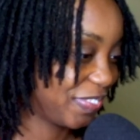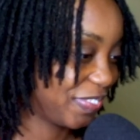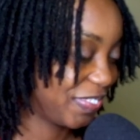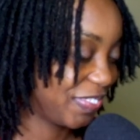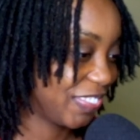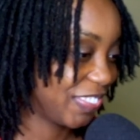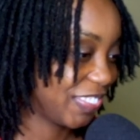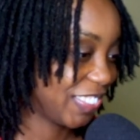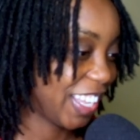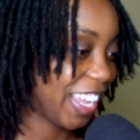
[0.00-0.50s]

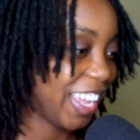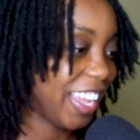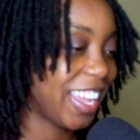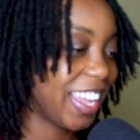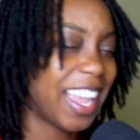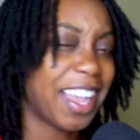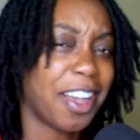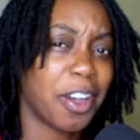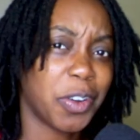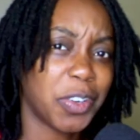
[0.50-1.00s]
Dang,
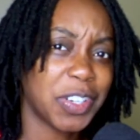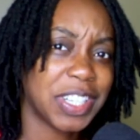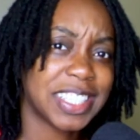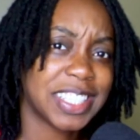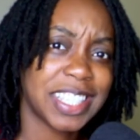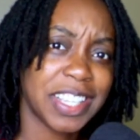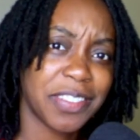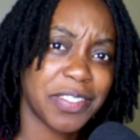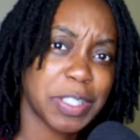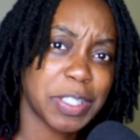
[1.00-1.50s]
how old is
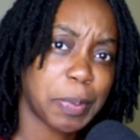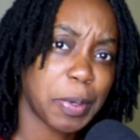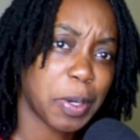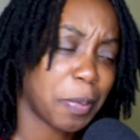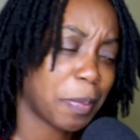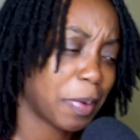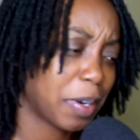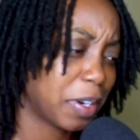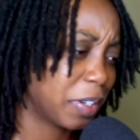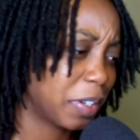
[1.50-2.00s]
Steven
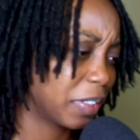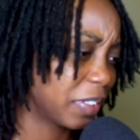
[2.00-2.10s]
Spielberg?